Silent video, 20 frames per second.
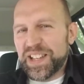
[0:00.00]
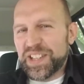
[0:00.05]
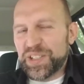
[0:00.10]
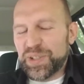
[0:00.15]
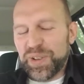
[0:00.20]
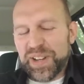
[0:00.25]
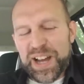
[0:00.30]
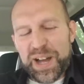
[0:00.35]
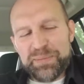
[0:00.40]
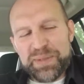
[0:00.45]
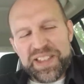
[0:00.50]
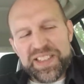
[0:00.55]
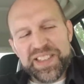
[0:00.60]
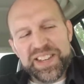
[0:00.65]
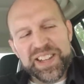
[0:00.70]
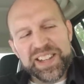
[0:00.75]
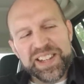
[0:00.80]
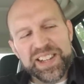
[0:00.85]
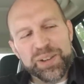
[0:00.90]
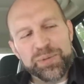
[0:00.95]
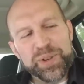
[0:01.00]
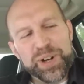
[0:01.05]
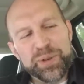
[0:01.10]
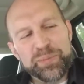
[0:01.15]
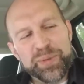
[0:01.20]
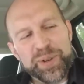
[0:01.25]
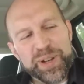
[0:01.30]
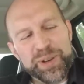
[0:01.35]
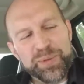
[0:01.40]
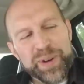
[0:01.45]
So it got me thinking, well,
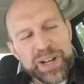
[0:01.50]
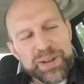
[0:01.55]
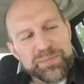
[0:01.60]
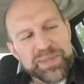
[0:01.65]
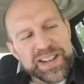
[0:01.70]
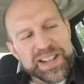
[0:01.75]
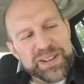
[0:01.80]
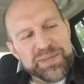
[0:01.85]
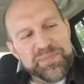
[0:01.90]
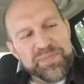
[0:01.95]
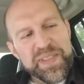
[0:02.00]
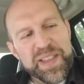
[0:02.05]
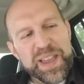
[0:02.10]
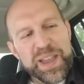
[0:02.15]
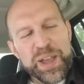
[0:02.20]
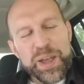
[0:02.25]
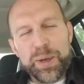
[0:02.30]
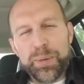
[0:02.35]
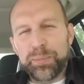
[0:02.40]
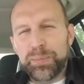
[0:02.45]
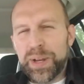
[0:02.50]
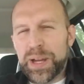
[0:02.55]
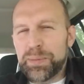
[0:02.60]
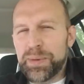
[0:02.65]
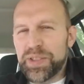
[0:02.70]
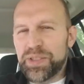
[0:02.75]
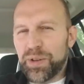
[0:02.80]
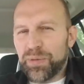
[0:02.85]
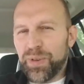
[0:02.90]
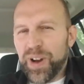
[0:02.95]
wait a minute.
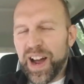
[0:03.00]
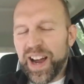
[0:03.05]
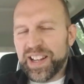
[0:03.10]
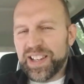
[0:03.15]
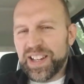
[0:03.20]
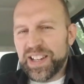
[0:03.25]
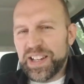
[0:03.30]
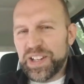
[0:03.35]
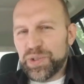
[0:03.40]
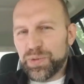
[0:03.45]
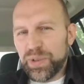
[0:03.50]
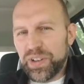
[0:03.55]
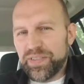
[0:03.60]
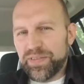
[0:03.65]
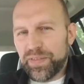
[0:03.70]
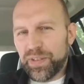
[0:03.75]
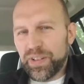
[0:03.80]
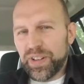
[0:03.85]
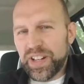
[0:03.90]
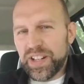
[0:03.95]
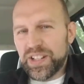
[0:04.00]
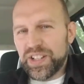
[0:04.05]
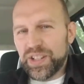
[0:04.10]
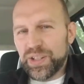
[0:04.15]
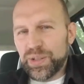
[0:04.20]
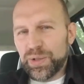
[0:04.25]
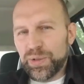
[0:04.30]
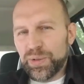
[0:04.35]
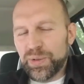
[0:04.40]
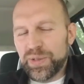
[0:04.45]
Maybe the rock that he's referring
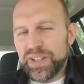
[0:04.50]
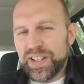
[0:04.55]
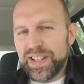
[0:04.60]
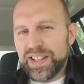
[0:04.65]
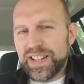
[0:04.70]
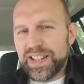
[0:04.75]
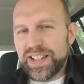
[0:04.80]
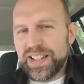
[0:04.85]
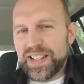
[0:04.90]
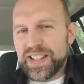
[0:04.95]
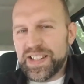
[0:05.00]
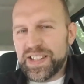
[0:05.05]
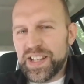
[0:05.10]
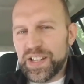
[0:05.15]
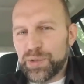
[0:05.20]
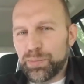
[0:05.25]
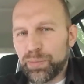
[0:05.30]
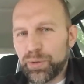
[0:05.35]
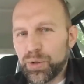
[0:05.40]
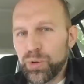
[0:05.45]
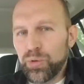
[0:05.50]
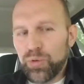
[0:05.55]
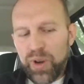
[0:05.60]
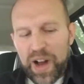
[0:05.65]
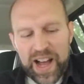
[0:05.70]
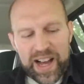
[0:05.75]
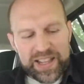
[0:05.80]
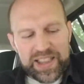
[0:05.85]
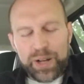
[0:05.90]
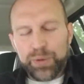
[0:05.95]
to is this blue
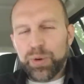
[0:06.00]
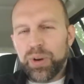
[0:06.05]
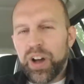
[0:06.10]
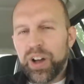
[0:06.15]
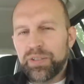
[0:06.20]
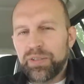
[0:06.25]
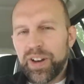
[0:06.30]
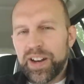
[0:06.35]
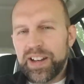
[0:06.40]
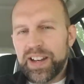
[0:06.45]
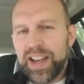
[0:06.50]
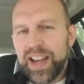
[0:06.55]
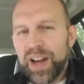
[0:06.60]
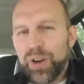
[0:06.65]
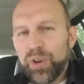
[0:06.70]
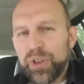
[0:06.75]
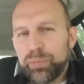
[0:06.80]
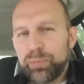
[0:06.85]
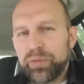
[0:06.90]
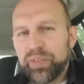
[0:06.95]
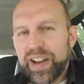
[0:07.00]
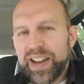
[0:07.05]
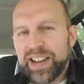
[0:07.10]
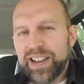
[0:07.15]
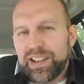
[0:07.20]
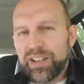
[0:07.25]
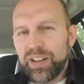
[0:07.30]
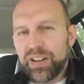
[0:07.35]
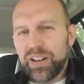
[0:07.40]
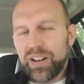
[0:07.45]
rock that we're on right now with
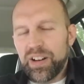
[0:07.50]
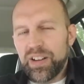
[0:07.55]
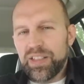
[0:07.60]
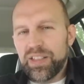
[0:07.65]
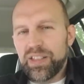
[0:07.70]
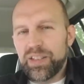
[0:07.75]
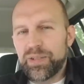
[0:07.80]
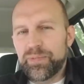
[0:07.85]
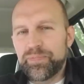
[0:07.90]
planet Earth.